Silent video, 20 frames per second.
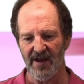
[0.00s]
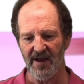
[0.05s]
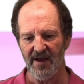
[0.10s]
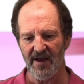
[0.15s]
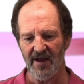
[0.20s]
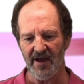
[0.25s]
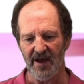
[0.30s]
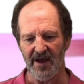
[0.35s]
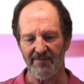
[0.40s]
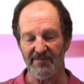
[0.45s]

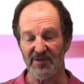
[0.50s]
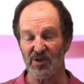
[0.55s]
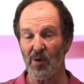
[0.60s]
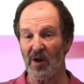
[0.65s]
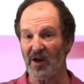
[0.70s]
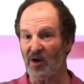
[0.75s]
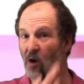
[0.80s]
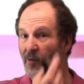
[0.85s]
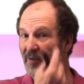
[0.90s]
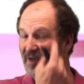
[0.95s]
It's
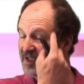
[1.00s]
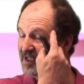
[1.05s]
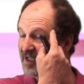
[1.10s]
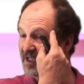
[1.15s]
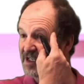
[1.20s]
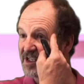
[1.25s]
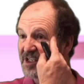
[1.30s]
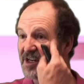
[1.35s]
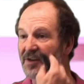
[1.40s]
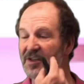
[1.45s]
quite common to see
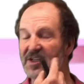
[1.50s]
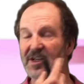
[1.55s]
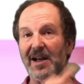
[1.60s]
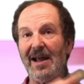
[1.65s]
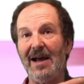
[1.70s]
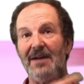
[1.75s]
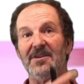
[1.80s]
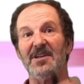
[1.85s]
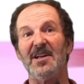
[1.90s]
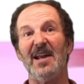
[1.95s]
cirrus
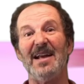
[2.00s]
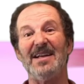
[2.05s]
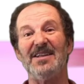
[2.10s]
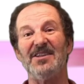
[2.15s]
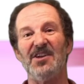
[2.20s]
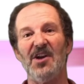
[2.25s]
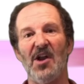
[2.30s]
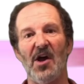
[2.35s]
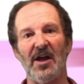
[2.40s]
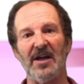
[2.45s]
clouds late at
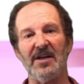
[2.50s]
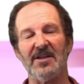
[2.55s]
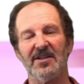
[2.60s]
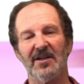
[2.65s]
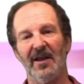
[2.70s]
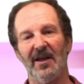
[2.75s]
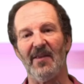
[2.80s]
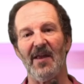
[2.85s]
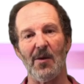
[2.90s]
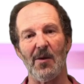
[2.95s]
night
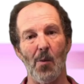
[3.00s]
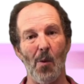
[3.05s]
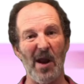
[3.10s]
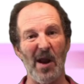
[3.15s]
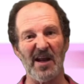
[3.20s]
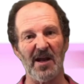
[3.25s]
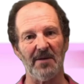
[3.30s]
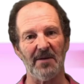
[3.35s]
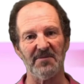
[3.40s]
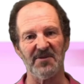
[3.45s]
and then
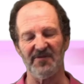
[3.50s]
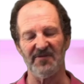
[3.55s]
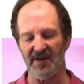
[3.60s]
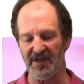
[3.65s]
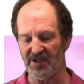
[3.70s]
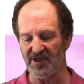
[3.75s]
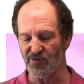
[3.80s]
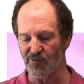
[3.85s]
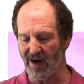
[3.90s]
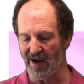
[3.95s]
wake up to find
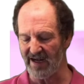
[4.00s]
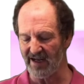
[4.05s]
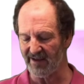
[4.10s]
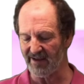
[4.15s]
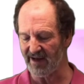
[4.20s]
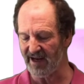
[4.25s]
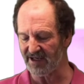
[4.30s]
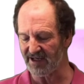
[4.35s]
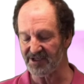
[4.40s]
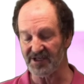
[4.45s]
it's raining the
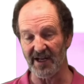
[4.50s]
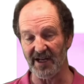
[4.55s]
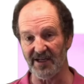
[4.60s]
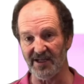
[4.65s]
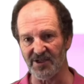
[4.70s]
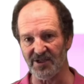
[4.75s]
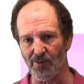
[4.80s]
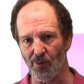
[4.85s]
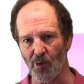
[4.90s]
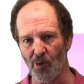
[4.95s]
next day
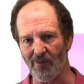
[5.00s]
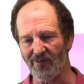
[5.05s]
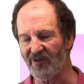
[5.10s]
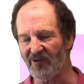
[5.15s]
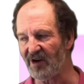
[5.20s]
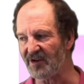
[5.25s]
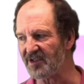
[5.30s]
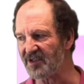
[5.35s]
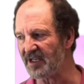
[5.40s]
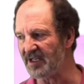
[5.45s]
as a warm
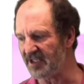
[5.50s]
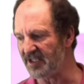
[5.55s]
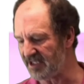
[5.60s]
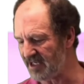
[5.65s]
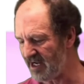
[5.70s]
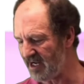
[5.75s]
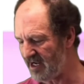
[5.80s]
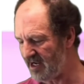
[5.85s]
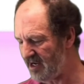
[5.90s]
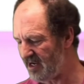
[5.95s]
front is
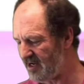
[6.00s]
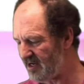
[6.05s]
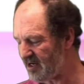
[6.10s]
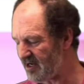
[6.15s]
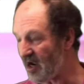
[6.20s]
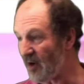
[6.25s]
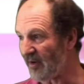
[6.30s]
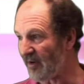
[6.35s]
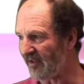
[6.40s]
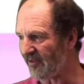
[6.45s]

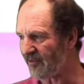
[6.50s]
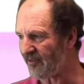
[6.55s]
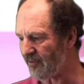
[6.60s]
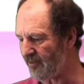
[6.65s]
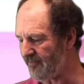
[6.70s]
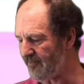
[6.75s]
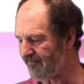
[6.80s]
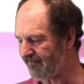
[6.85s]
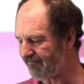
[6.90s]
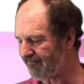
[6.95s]
going
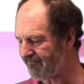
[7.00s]
through.